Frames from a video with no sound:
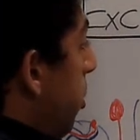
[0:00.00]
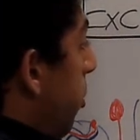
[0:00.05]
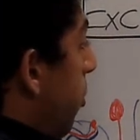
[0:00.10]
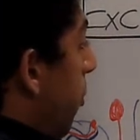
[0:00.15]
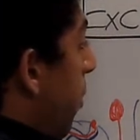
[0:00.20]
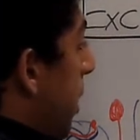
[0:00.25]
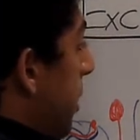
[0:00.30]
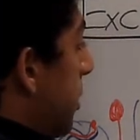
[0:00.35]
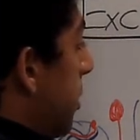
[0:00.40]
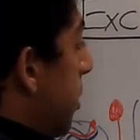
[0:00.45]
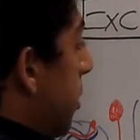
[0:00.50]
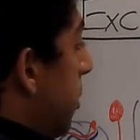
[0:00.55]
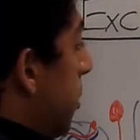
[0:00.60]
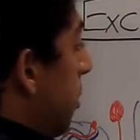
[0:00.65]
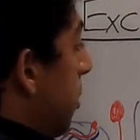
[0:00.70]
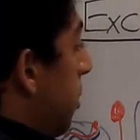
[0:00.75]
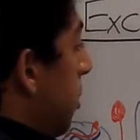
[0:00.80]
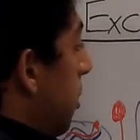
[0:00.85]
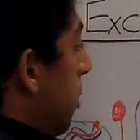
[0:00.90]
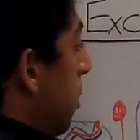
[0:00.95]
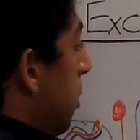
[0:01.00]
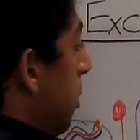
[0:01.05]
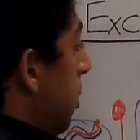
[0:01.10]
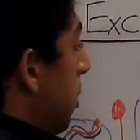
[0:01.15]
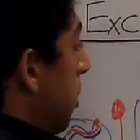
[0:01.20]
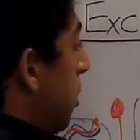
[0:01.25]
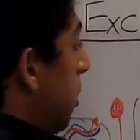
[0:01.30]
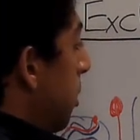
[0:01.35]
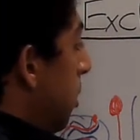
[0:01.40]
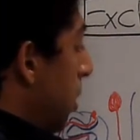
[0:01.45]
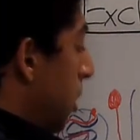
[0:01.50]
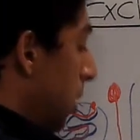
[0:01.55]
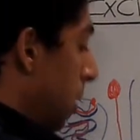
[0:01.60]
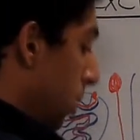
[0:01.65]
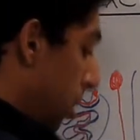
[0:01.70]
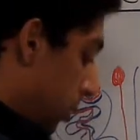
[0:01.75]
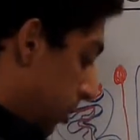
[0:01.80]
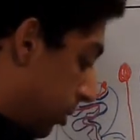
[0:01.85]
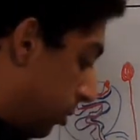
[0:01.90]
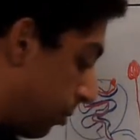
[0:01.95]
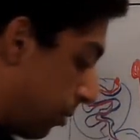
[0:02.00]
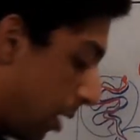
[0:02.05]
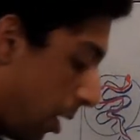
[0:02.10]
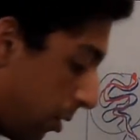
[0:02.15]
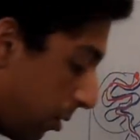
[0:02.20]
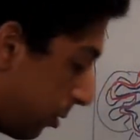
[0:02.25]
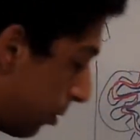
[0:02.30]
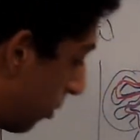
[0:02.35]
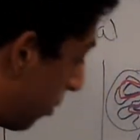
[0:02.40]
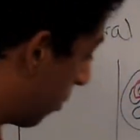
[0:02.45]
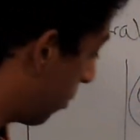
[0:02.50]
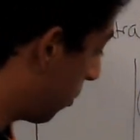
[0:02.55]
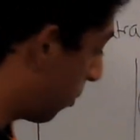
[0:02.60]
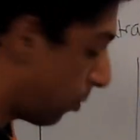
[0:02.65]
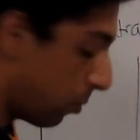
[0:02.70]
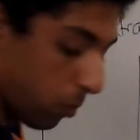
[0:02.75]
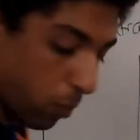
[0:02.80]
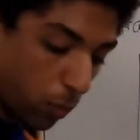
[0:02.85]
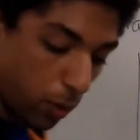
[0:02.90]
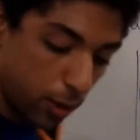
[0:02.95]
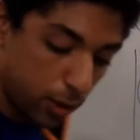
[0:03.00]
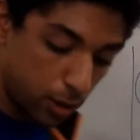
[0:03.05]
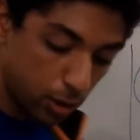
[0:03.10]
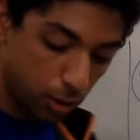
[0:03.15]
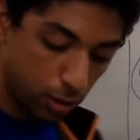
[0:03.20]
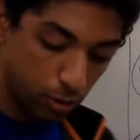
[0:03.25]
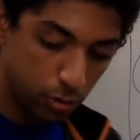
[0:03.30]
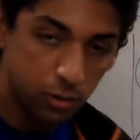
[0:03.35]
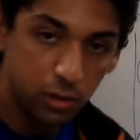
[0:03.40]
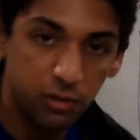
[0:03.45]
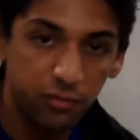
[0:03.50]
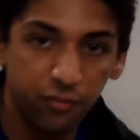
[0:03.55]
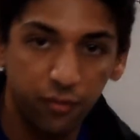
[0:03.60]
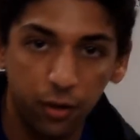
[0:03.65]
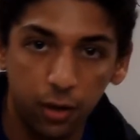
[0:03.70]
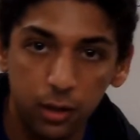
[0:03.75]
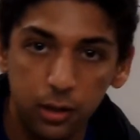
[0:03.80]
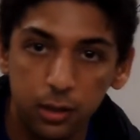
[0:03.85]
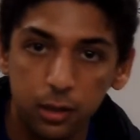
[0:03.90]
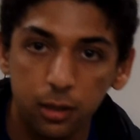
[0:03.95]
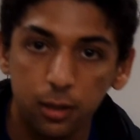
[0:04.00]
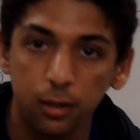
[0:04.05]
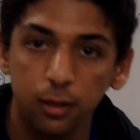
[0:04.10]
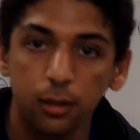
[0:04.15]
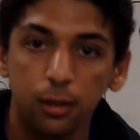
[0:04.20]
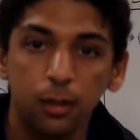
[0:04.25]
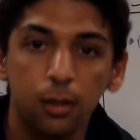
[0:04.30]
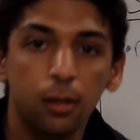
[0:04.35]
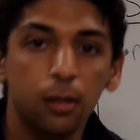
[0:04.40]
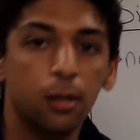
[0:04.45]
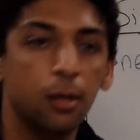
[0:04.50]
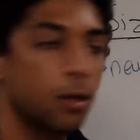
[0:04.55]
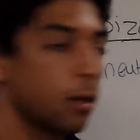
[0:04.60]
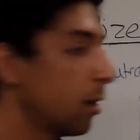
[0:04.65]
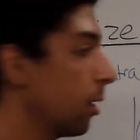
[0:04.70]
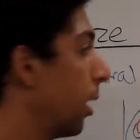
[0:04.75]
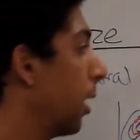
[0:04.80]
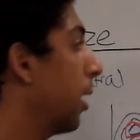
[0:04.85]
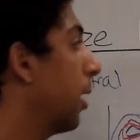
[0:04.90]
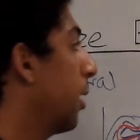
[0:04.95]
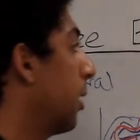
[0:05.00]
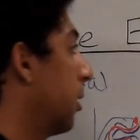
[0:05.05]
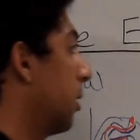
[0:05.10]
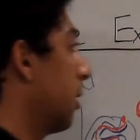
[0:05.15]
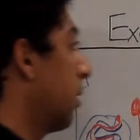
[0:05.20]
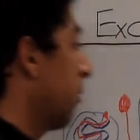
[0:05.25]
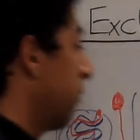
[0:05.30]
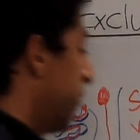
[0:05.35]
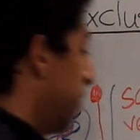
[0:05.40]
to the resin. So now what elutes first in